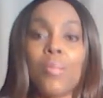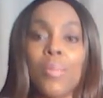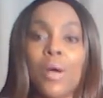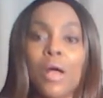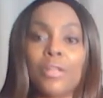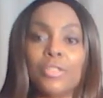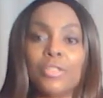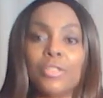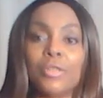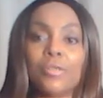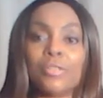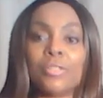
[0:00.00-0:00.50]

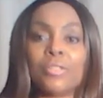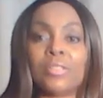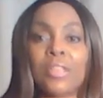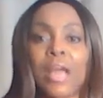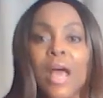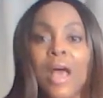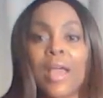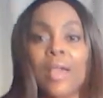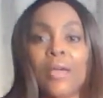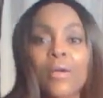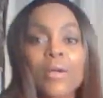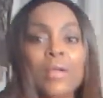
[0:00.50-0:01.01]
poncho
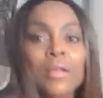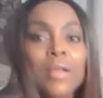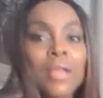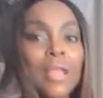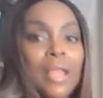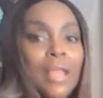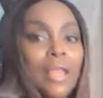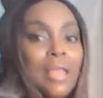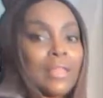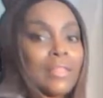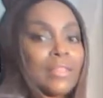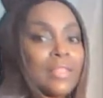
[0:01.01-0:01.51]
style.
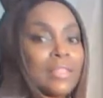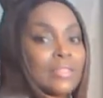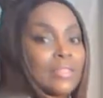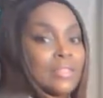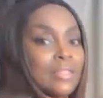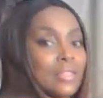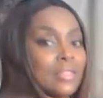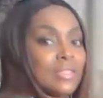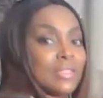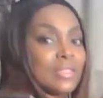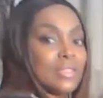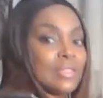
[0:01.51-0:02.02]
This
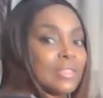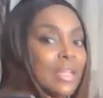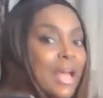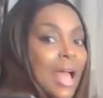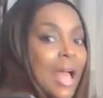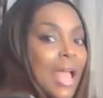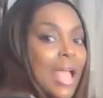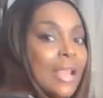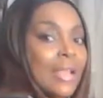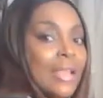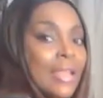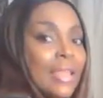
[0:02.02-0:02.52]
is the
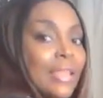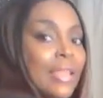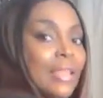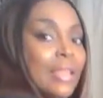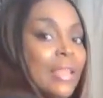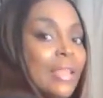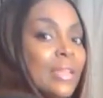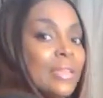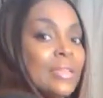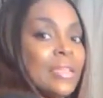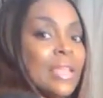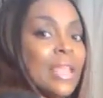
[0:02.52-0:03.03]
side.
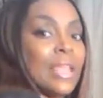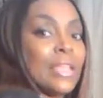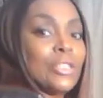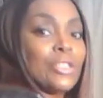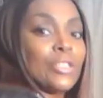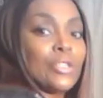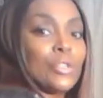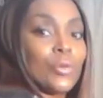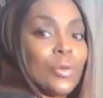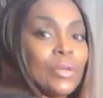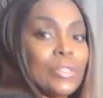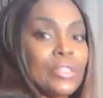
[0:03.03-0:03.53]
It is a
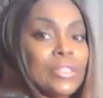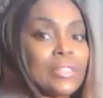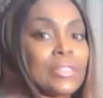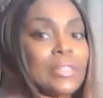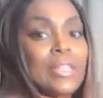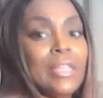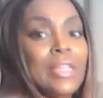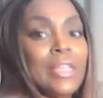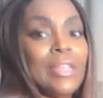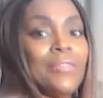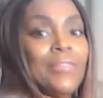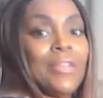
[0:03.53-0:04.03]
short
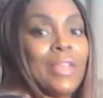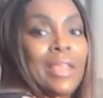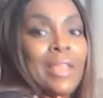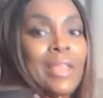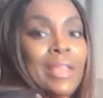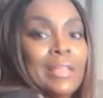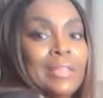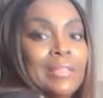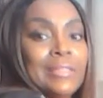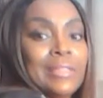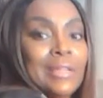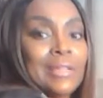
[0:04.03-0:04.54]
sleeve.
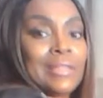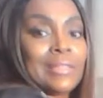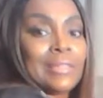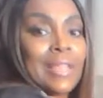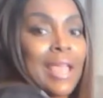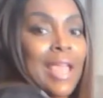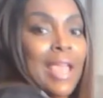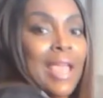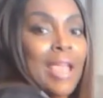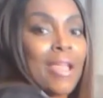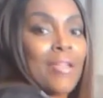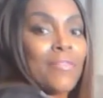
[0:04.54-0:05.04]
It does
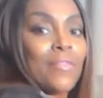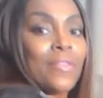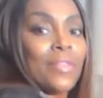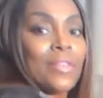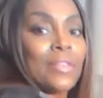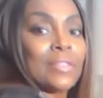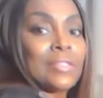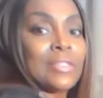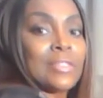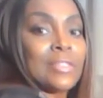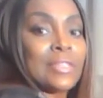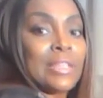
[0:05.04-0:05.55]
have
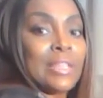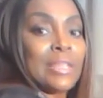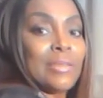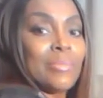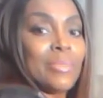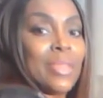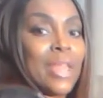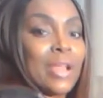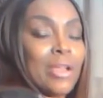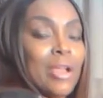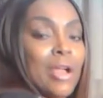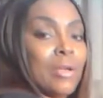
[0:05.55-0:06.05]
the
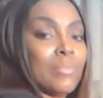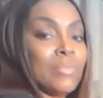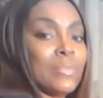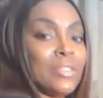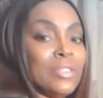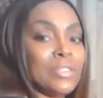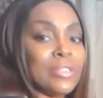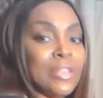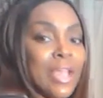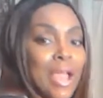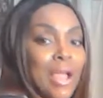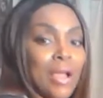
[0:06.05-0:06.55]
seam that
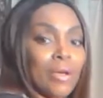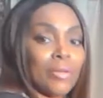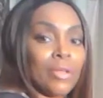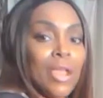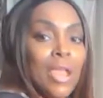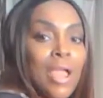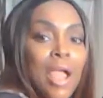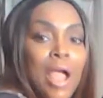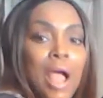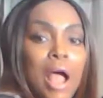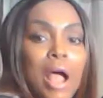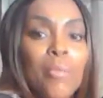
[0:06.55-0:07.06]
comes down.
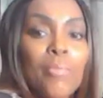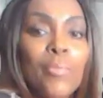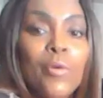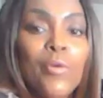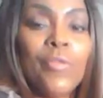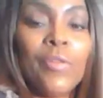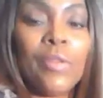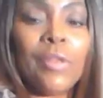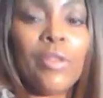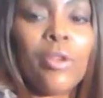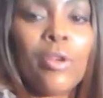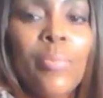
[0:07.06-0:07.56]
I'll
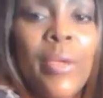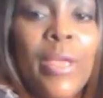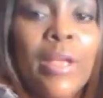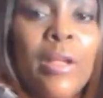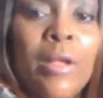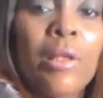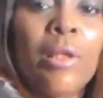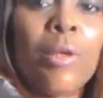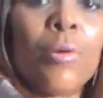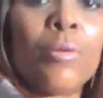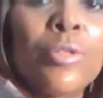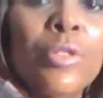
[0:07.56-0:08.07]
move a little bit
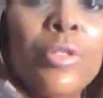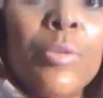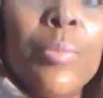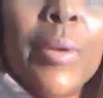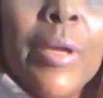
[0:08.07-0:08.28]
closer